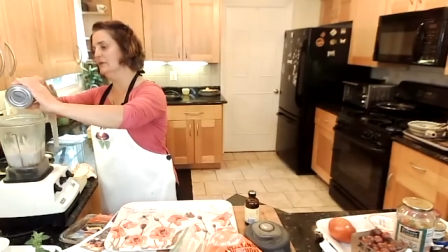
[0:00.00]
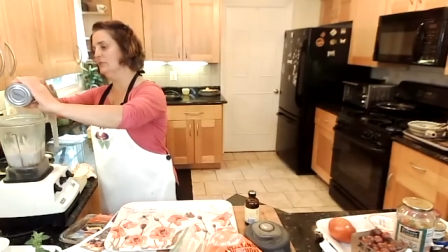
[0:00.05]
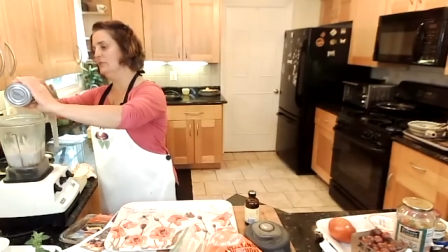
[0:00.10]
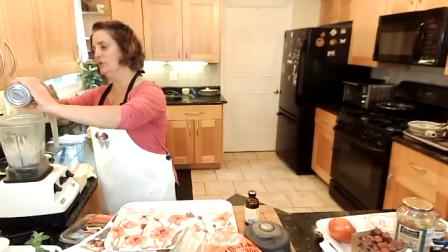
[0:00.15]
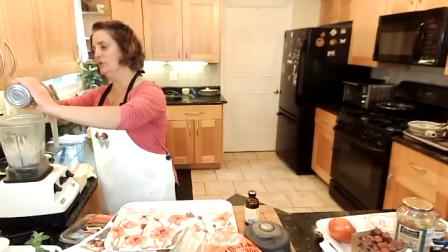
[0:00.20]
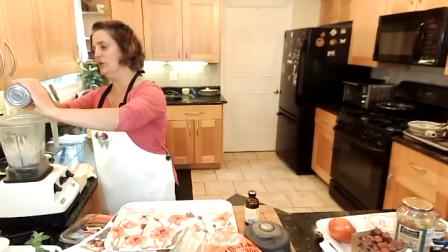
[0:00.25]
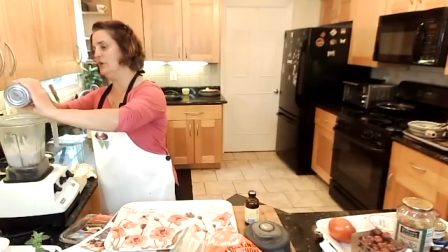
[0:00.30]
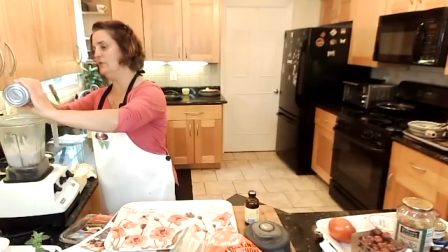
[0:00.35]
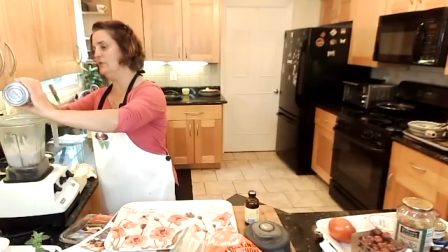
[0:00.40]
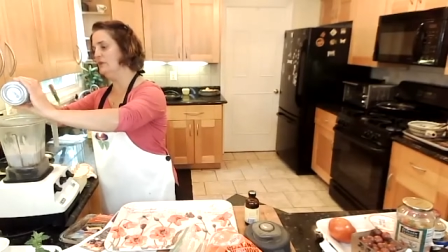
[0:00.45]

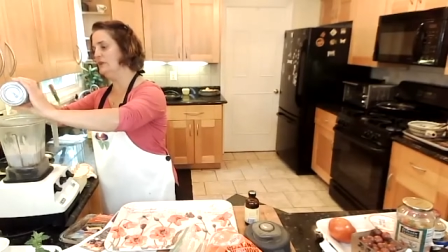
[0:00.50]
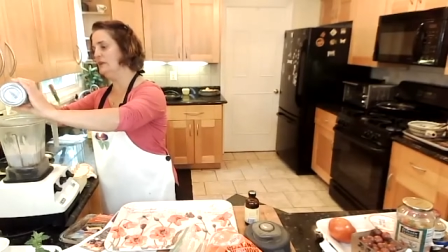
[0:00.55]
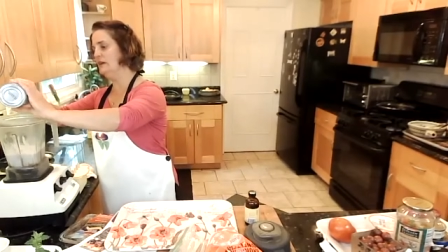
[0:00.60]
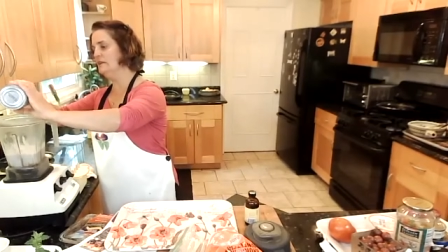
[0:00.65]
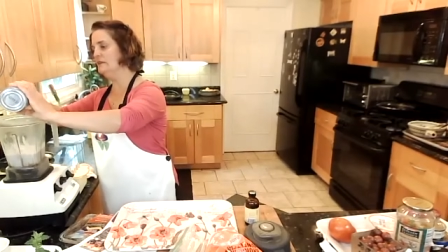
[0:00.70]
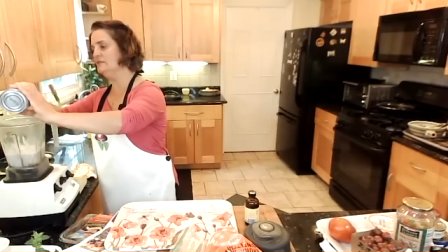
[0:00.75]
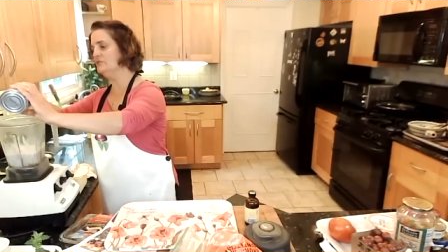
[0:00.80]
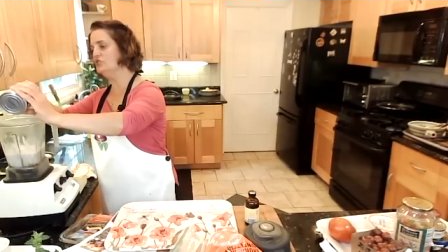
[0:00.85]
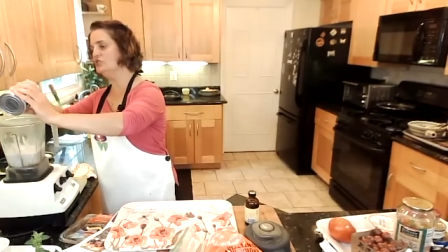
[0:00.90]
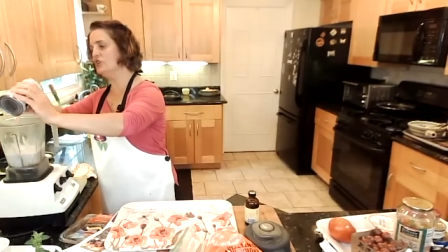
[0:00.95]
Put coconut
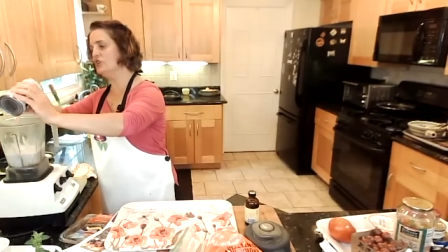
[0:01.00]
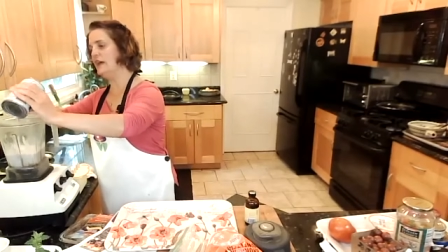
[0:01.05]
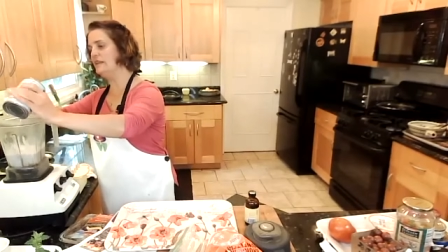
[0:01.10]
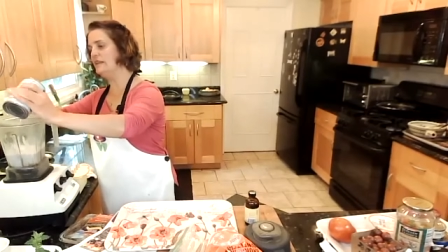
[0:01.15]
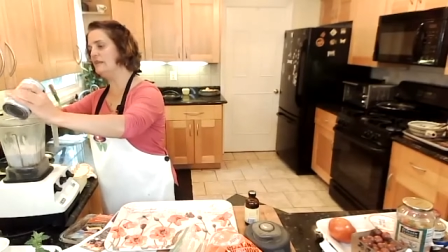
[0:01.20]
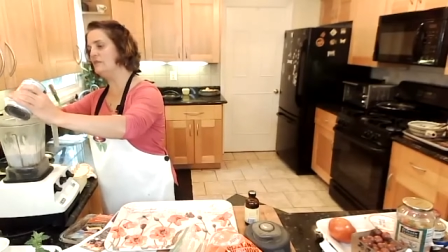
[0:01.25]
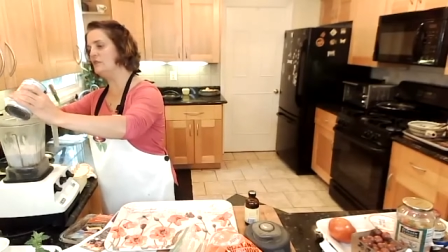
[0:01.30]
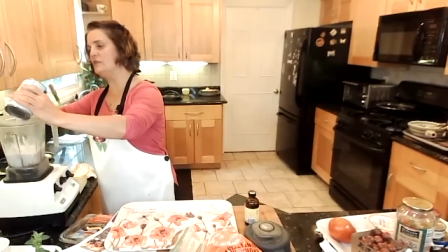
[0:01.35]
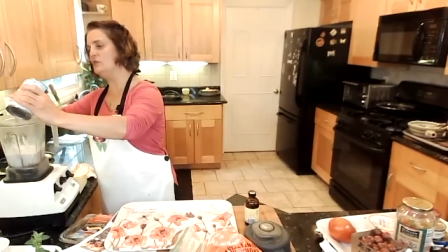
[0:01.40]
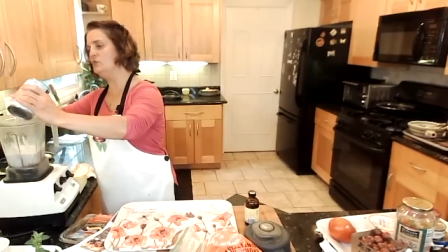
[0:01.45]
in the chat
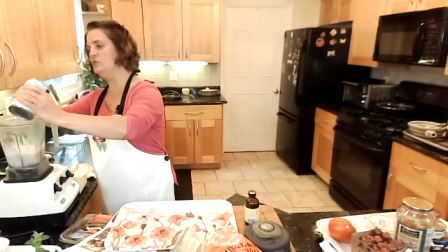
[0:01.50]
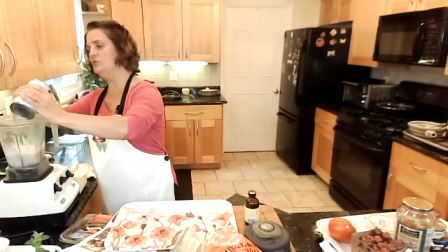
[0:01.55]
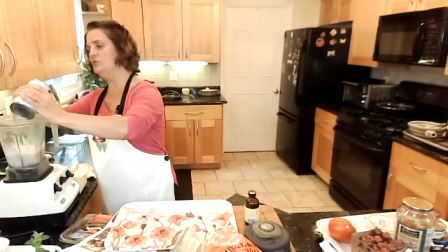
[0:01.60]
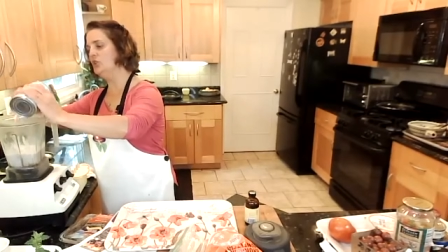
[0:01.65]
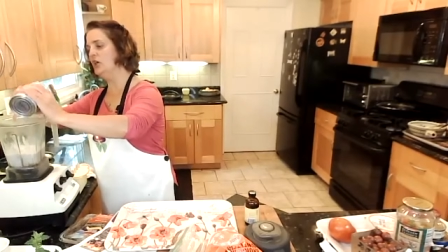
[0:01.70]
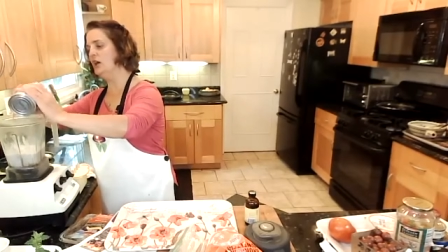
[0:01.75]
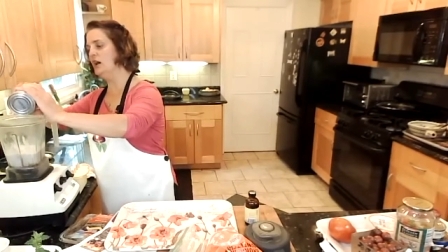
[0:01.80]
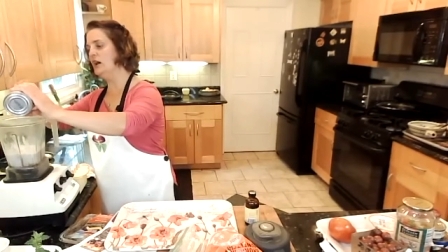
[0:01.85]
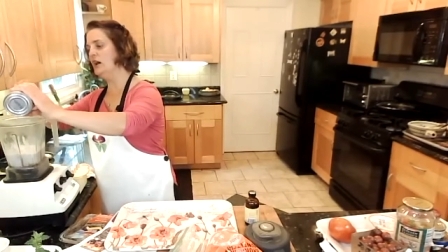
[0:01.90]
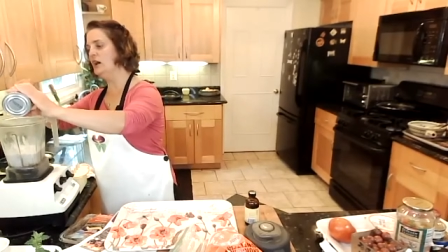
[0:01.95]
if you
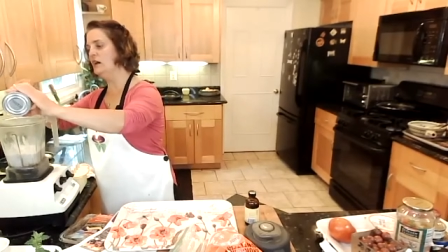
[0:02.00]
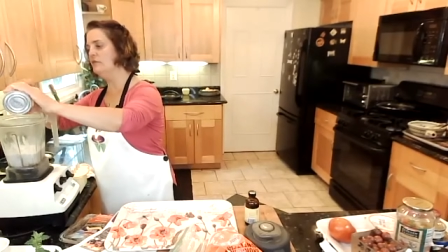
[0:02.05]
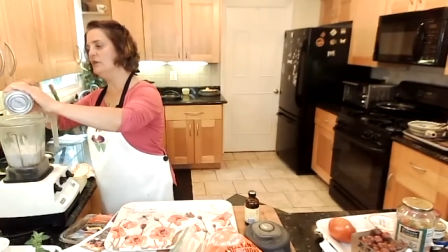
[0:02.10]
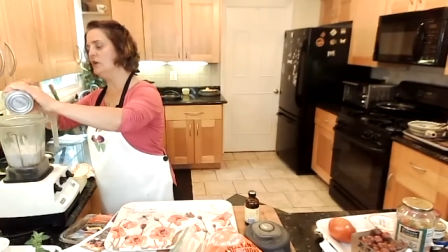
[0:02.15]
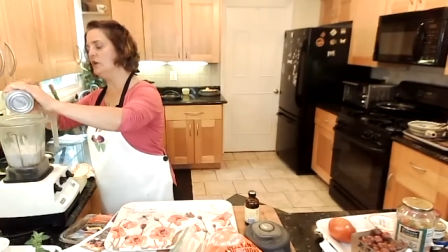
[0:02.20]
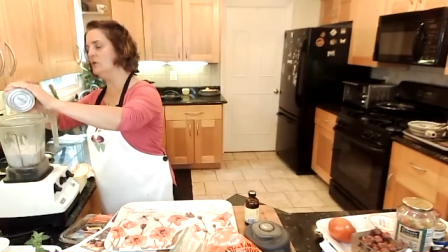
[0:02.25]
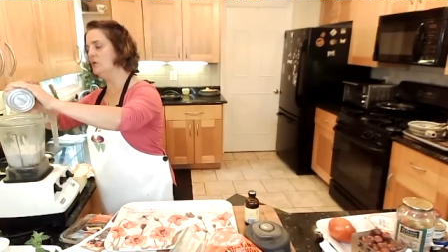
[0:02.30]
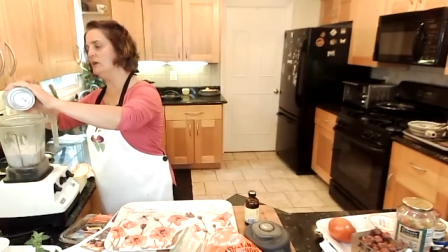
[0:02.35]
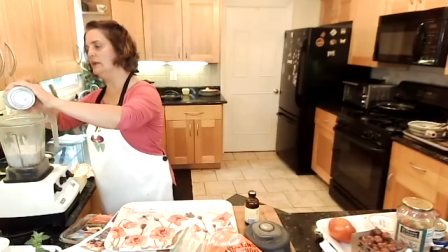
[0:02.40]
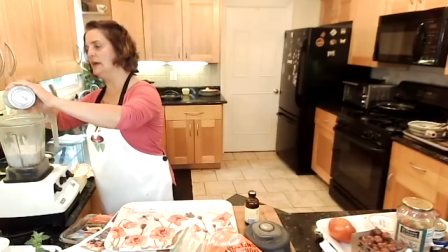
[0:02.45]
love
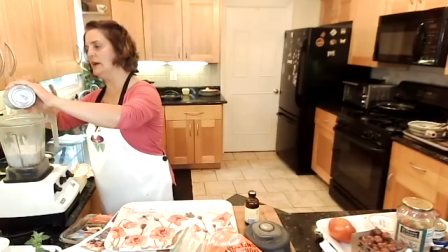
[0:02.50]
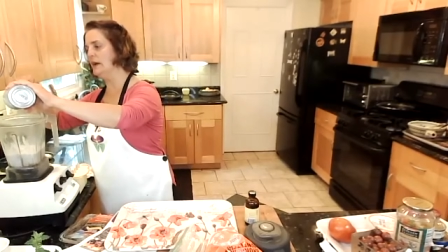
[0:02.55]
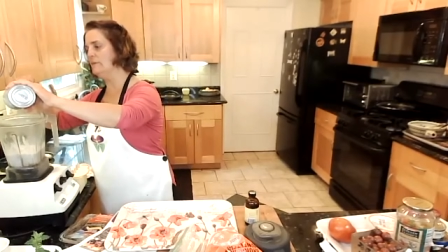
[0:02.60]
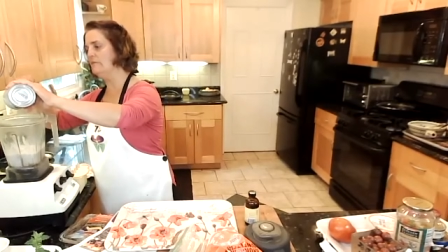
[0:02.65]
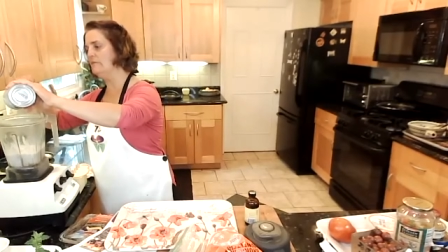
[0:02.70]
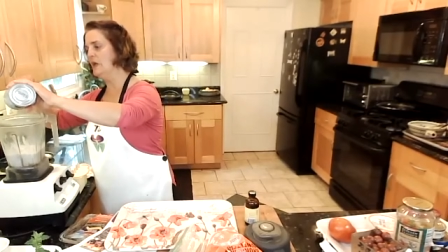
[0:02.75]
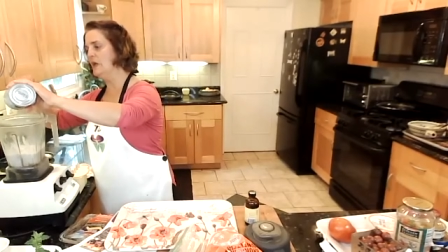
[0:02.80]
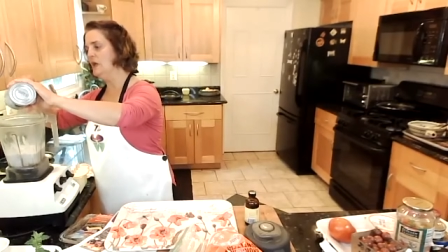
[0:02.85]
coconut.